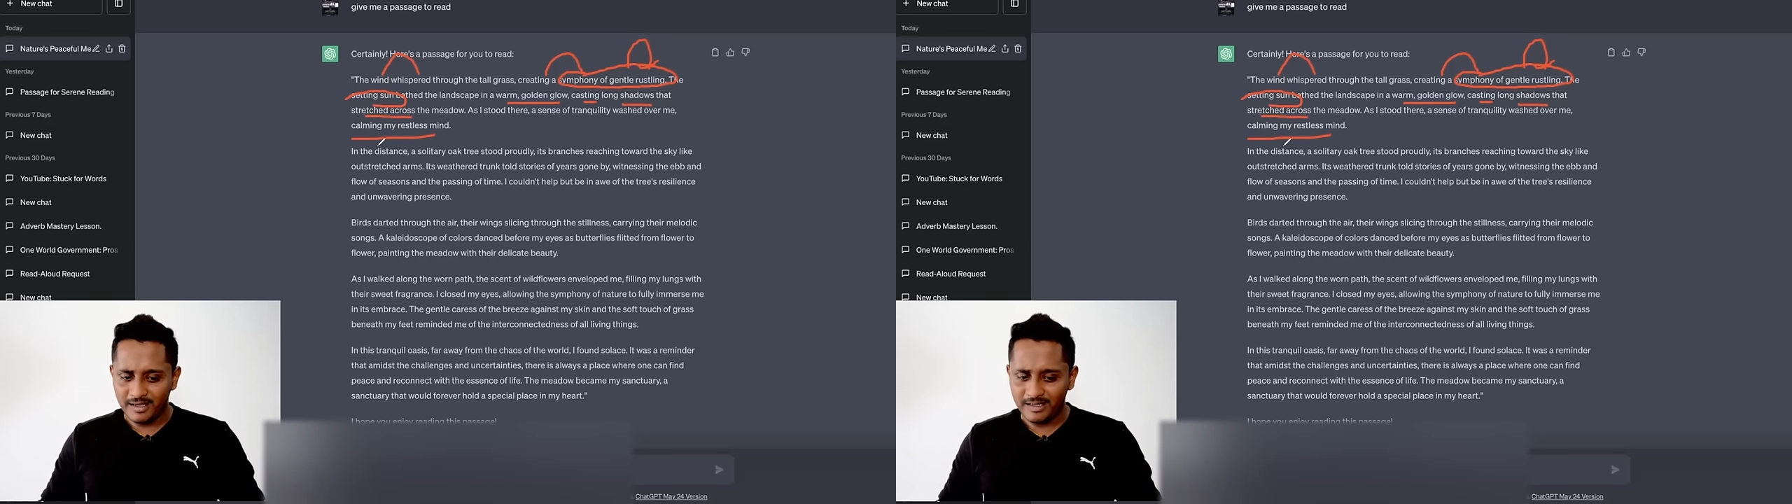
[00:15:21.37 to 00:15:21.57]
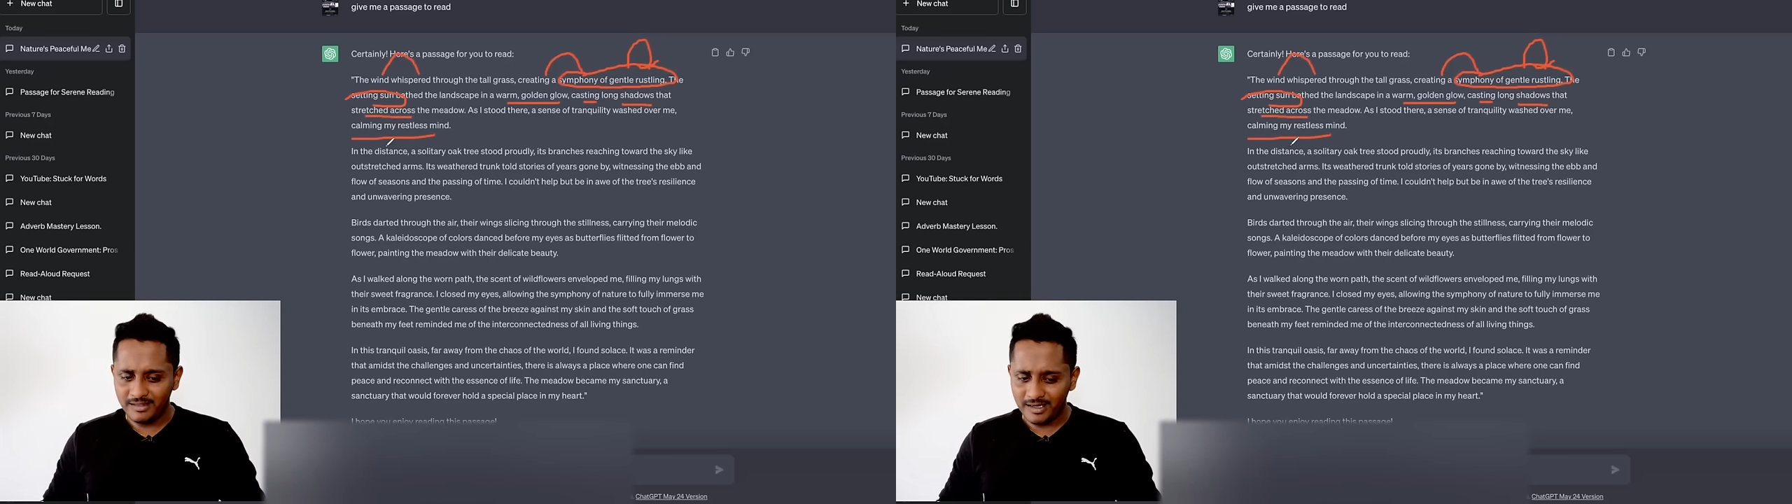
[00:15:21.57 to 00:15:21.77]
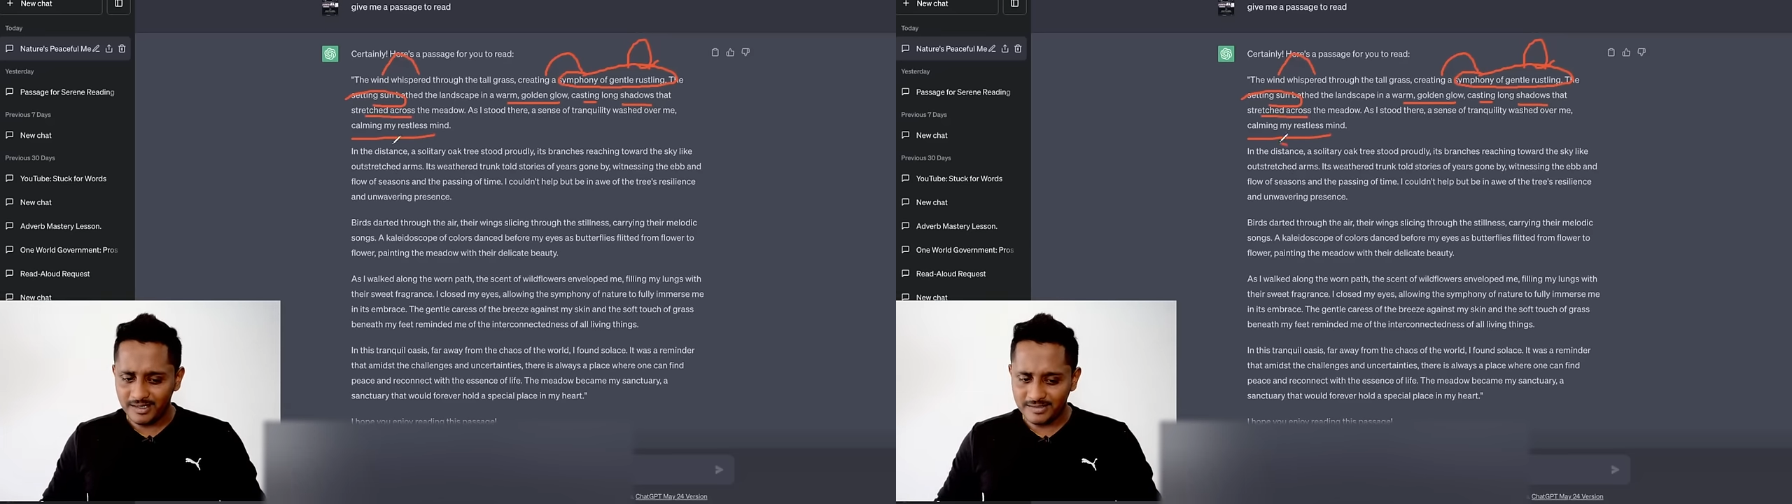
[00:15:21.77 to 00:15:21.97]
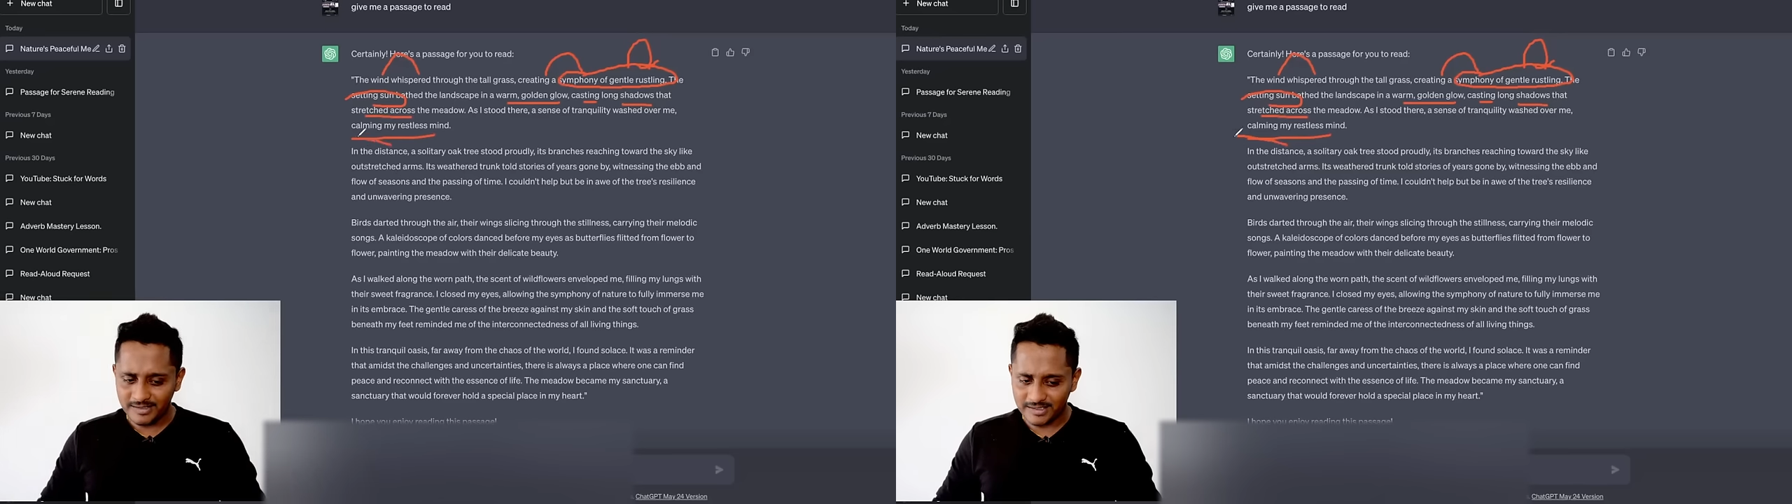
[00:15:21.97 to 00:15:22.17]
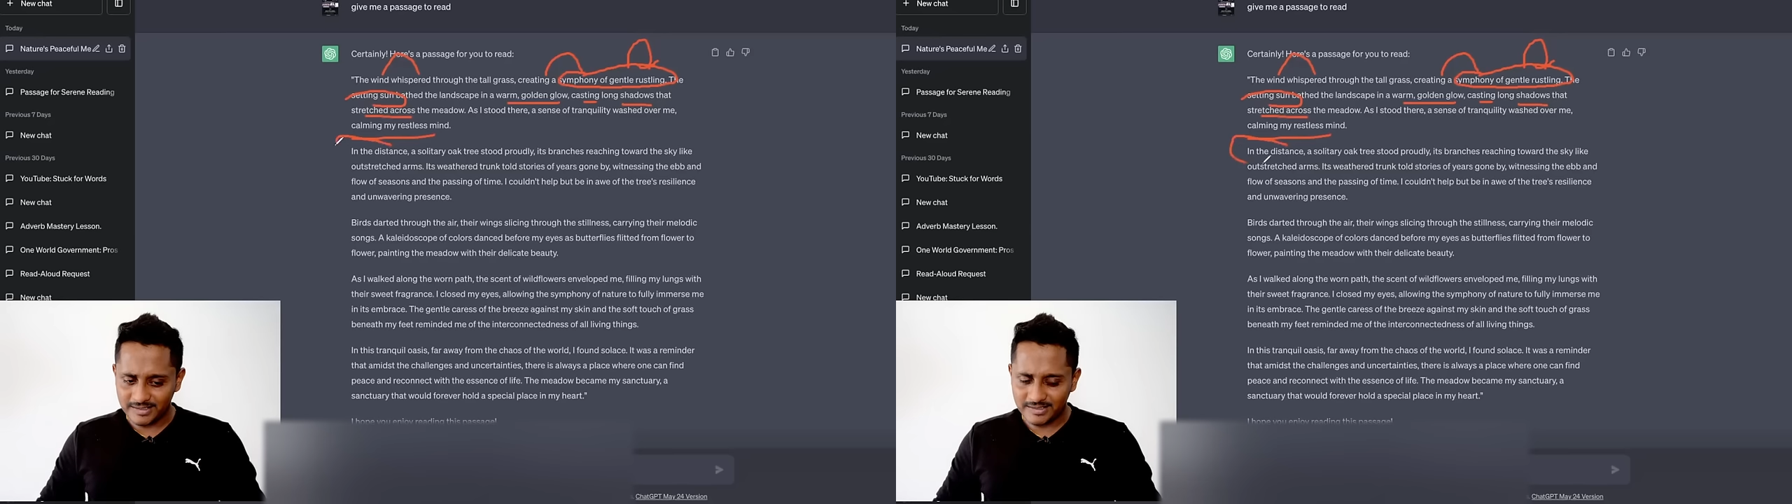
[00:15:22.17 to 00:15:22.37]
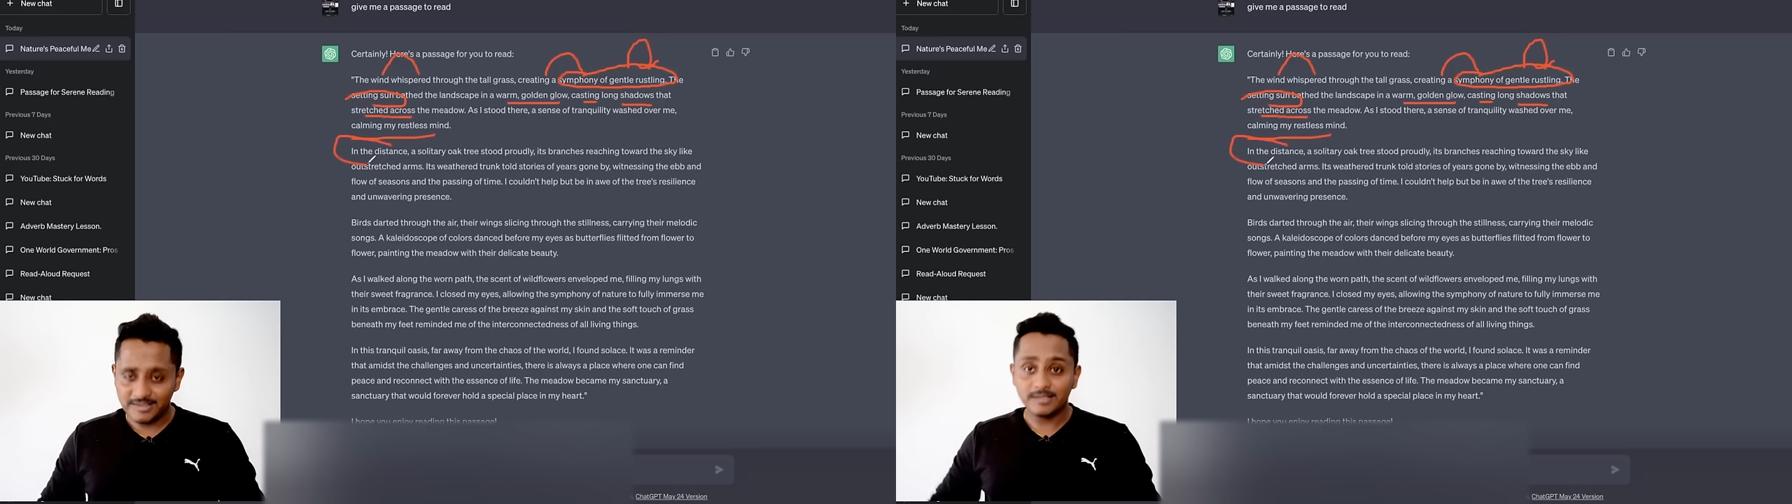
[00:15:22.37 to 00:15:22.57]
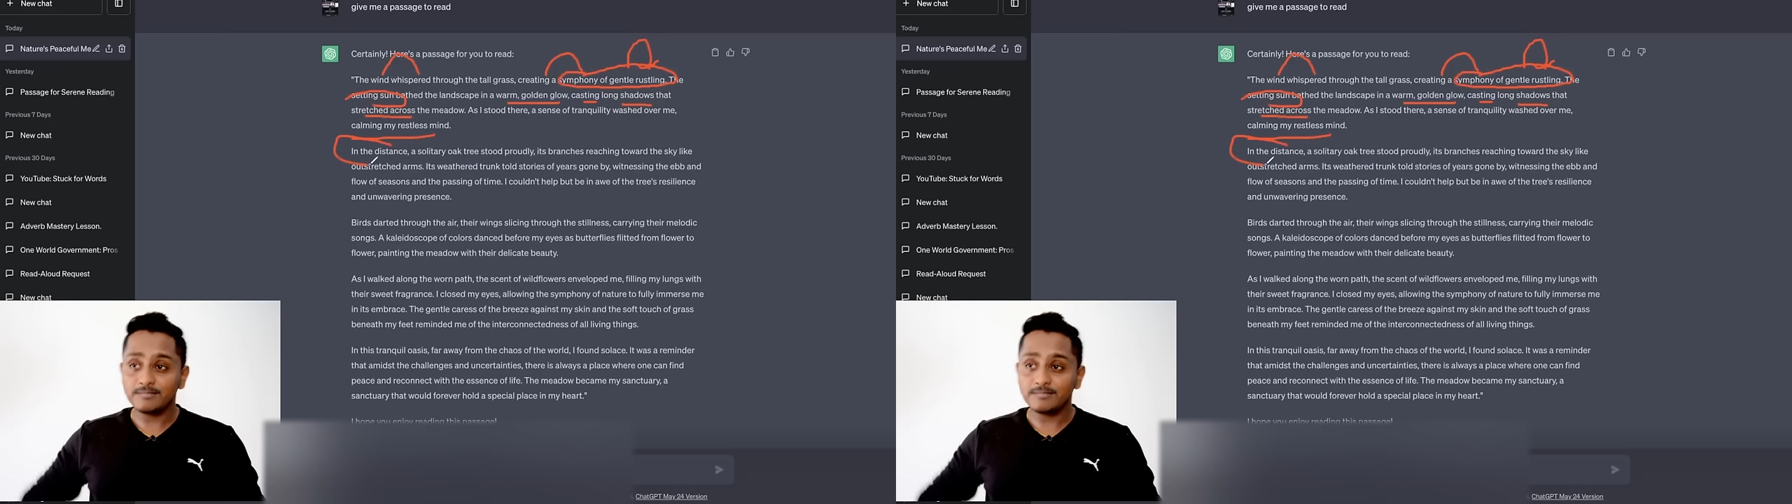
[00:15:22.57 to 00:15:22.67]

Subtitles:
In the distance,